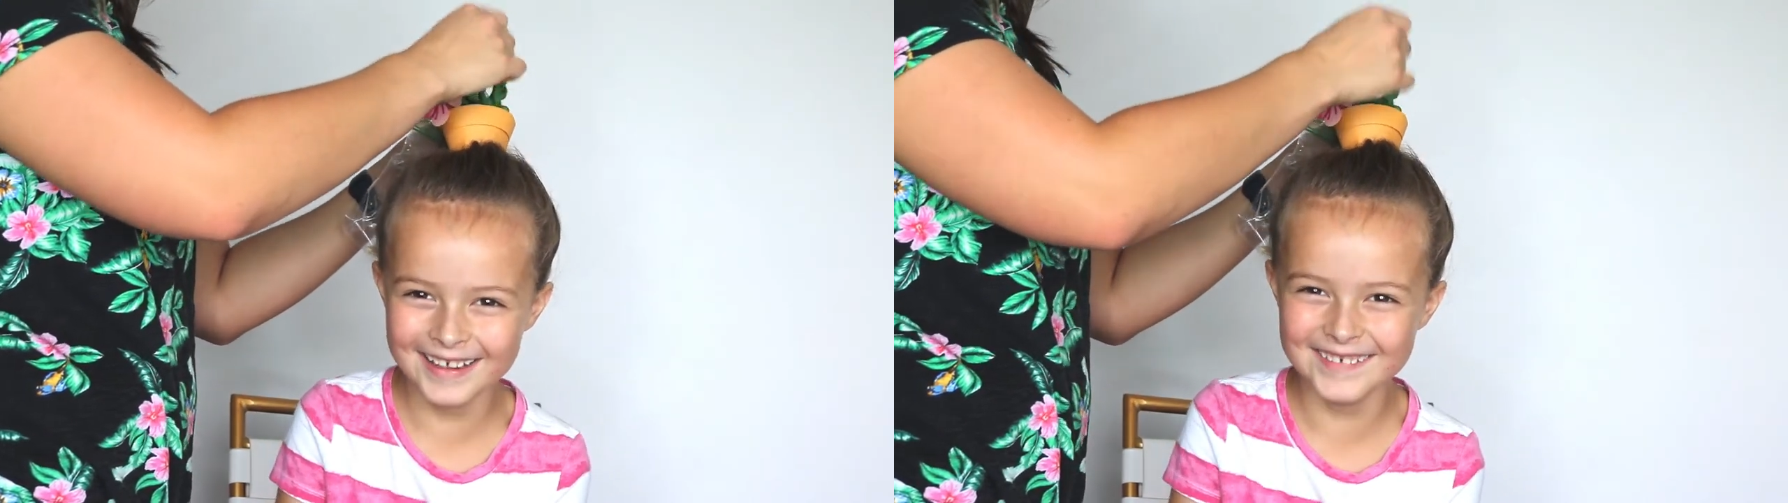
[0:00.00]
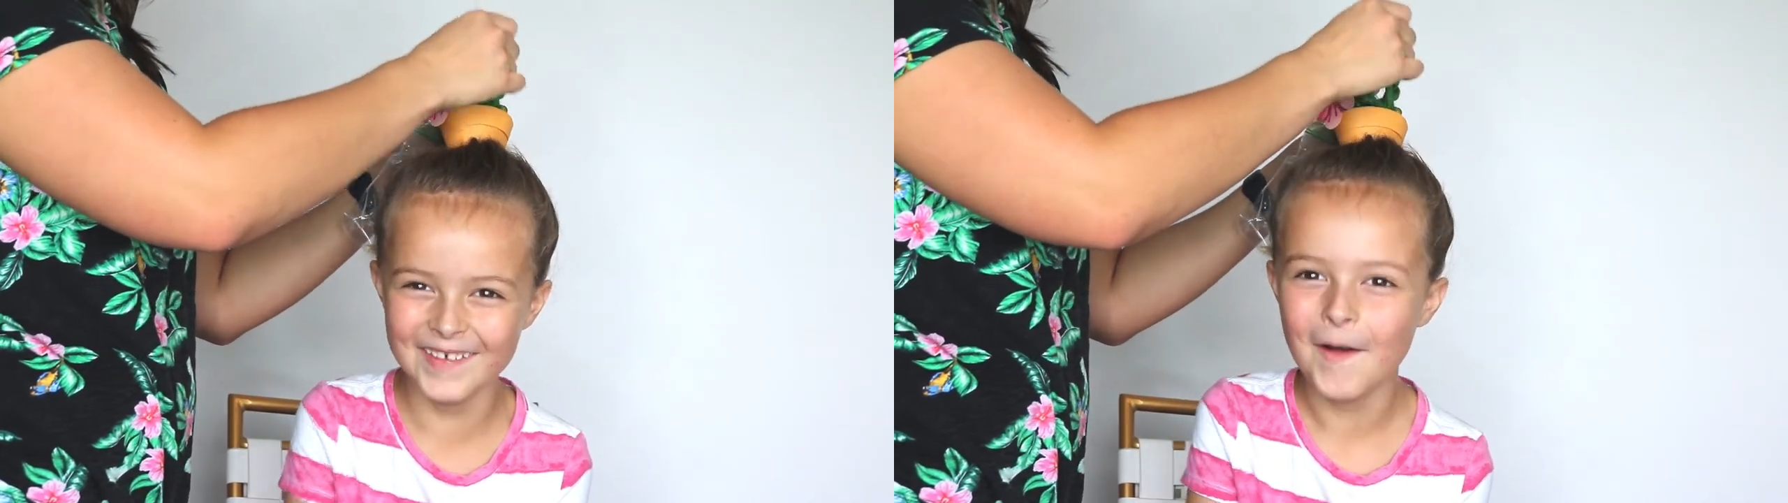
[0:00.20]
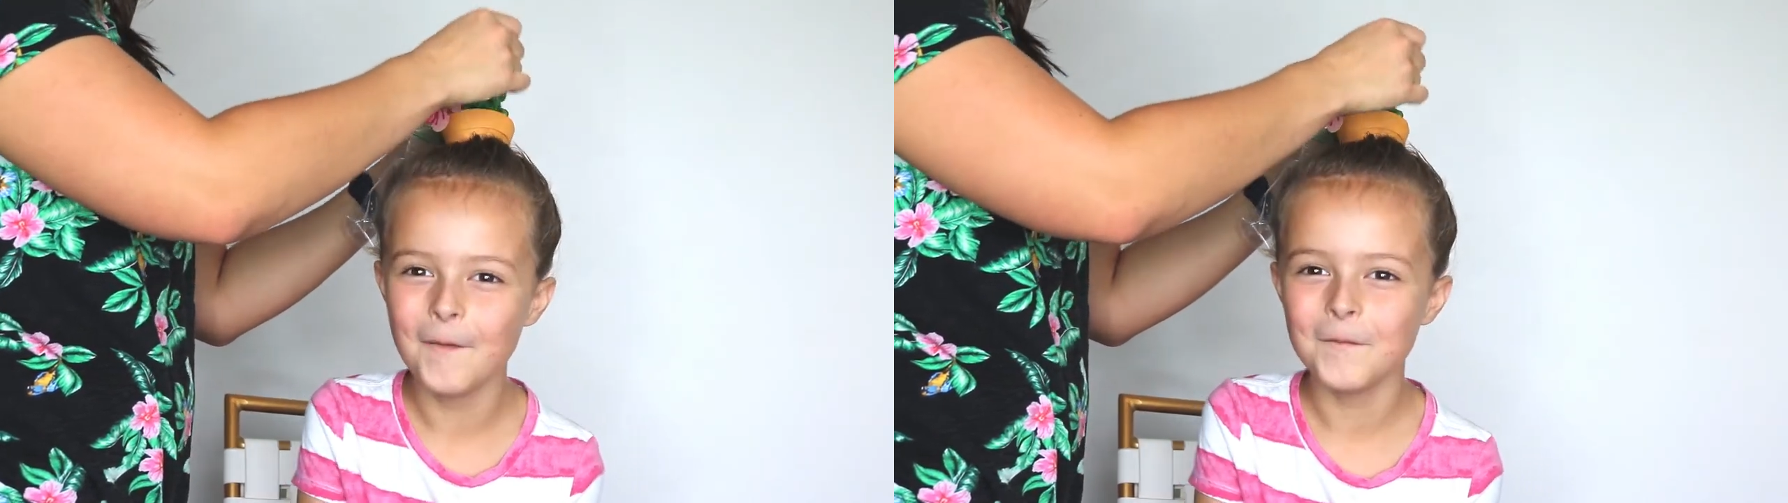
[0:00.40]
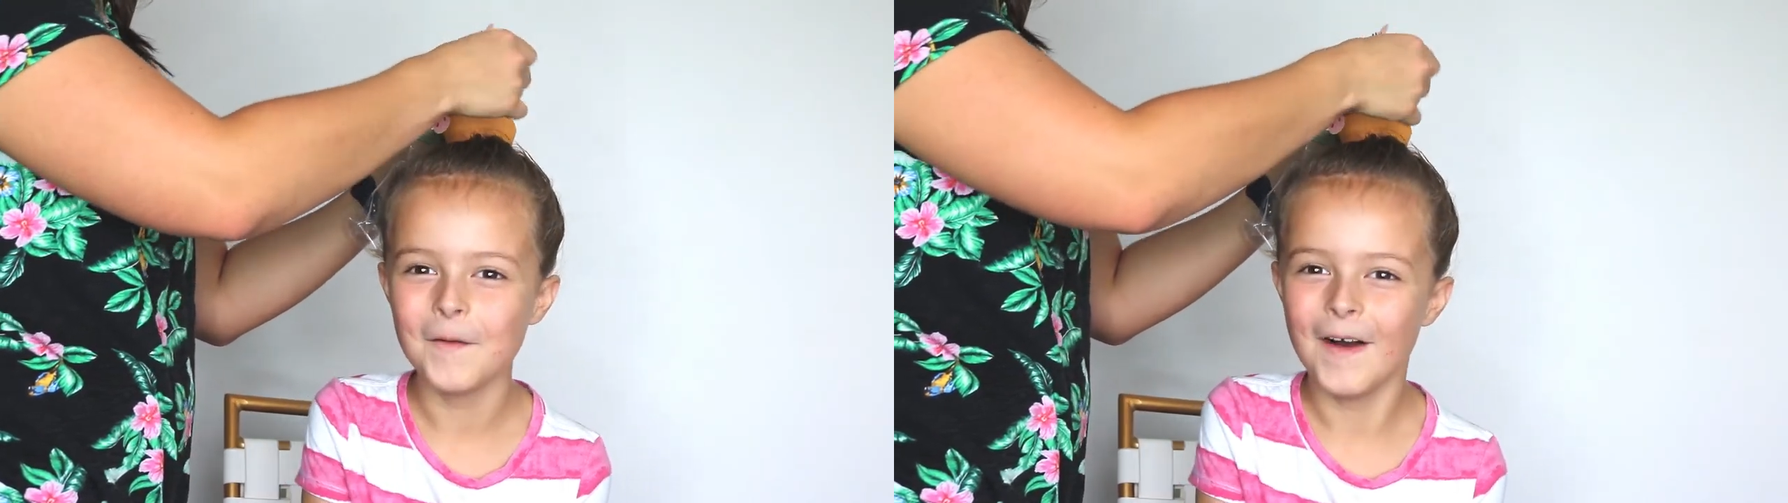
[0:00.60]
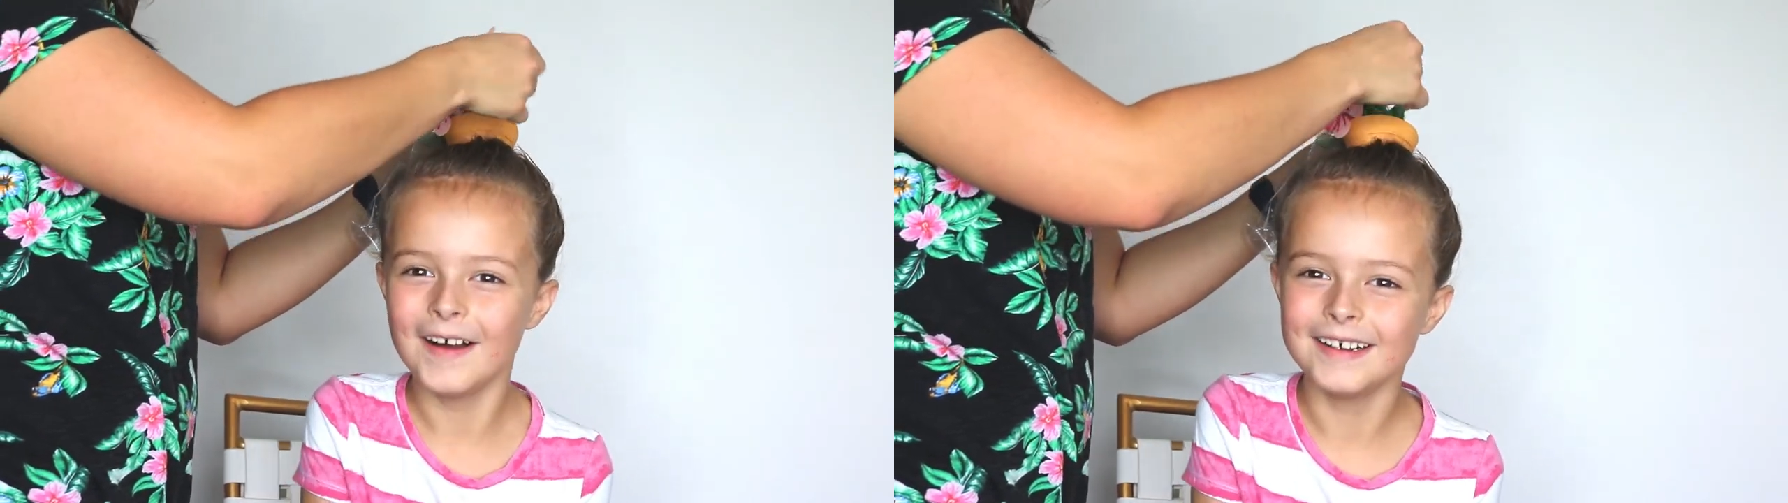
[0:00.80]

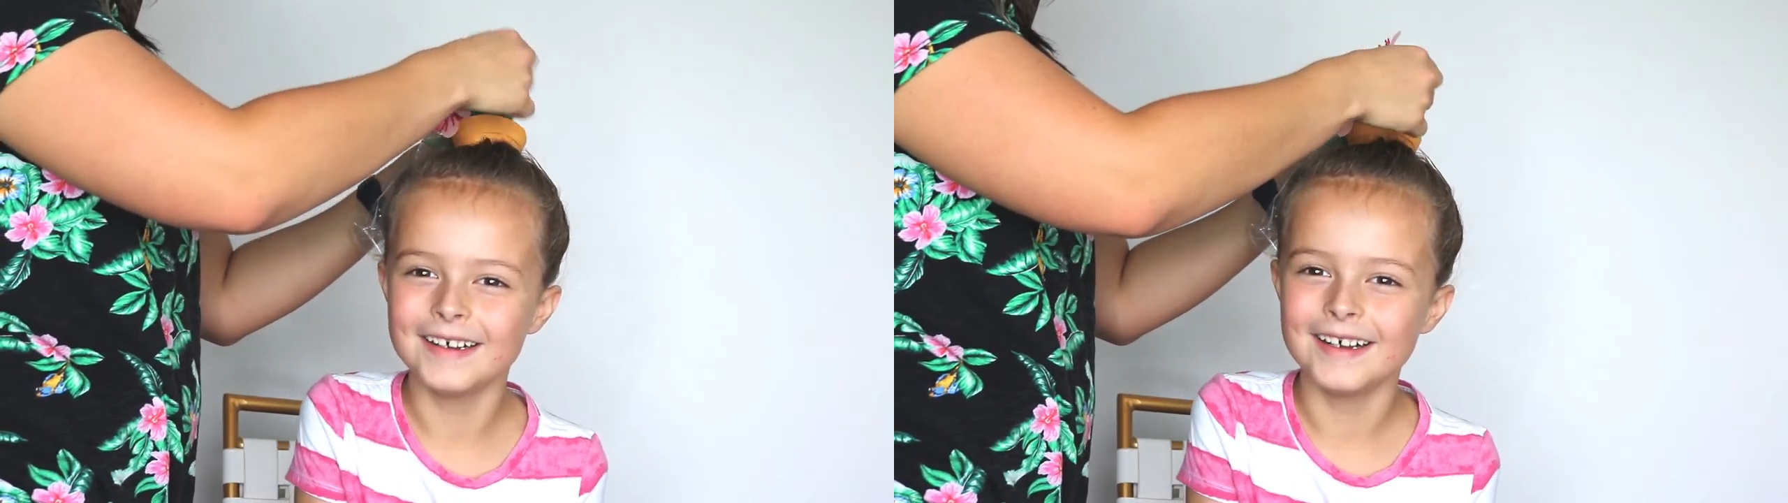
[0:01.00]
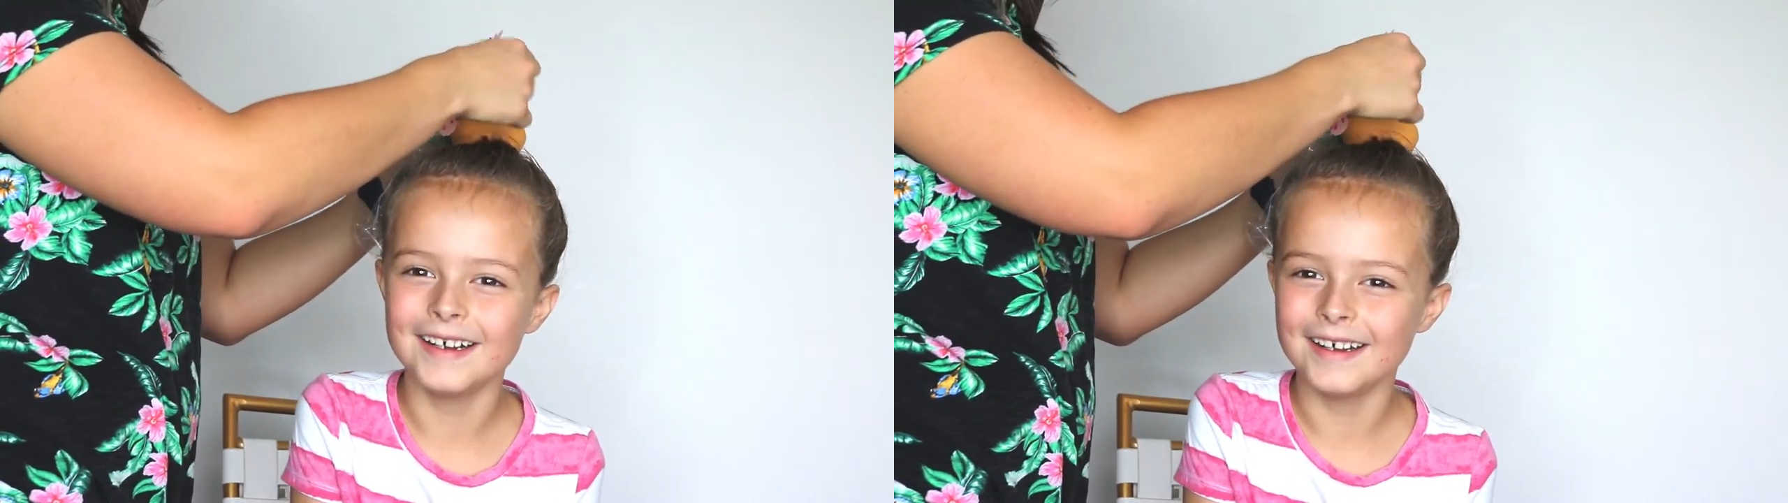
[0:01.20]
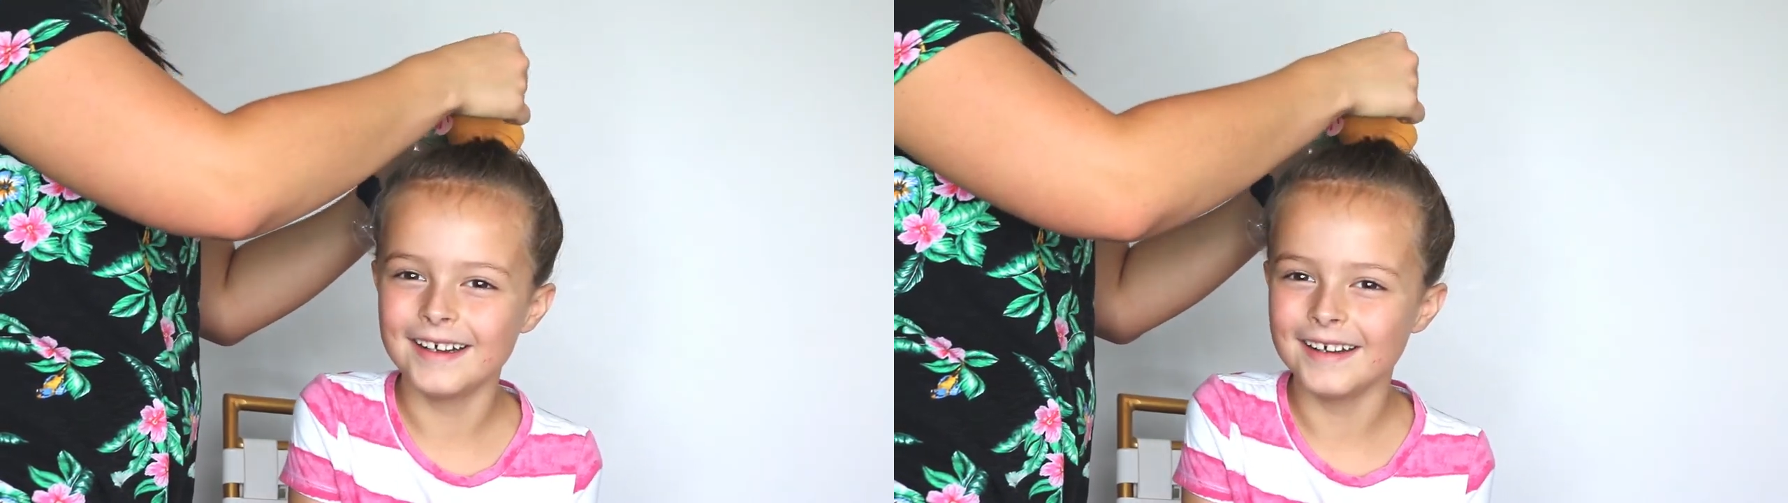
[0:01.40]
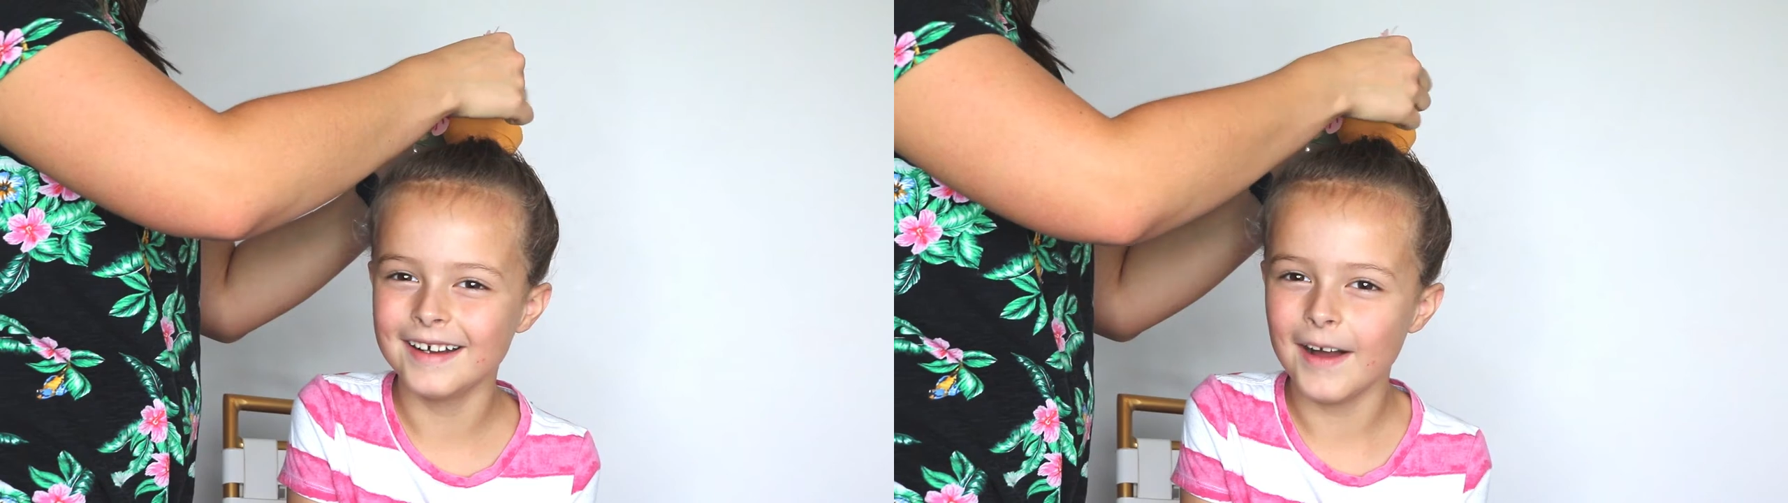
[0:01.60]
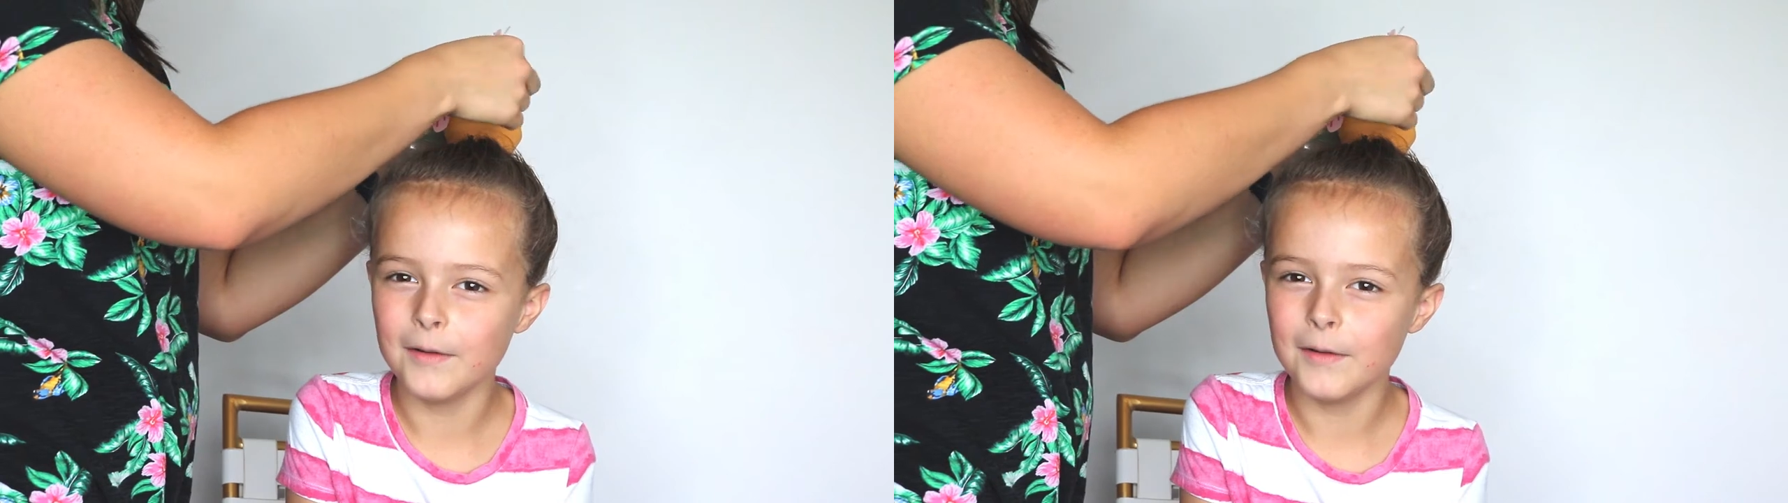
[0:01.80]
And just gonna